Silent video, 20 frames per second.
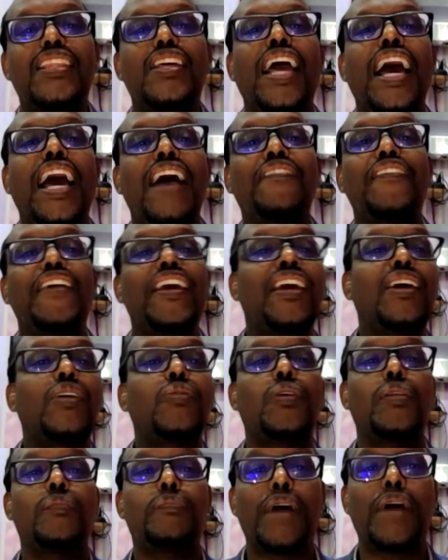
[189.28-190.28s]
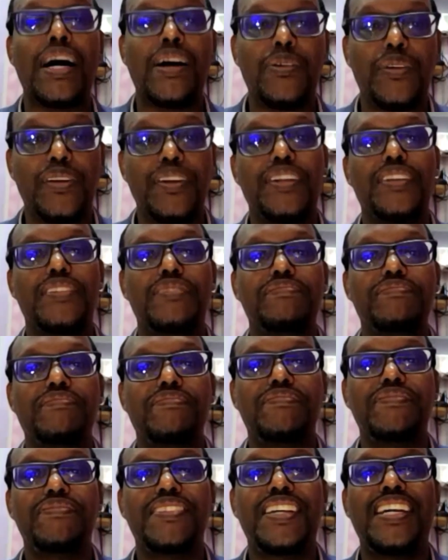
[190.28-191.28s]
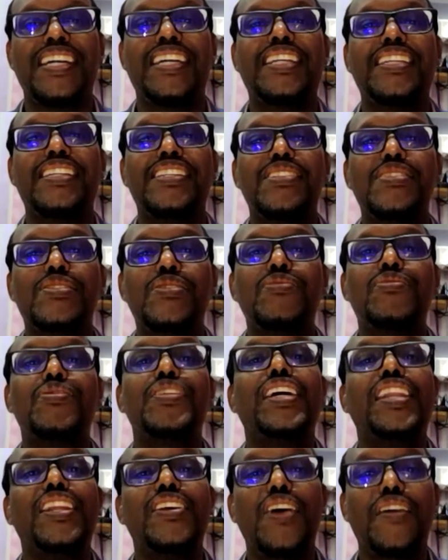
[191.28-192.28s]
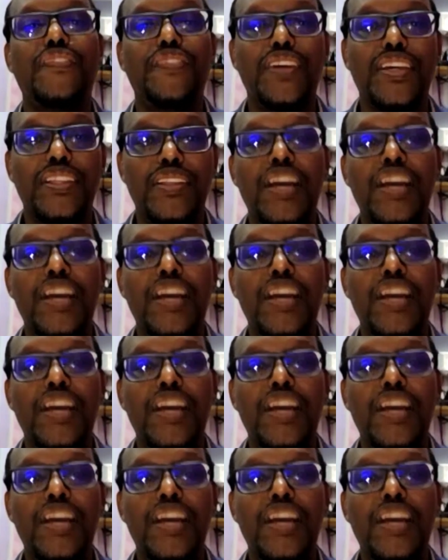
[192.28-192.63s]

they have equal power, right? So really you have a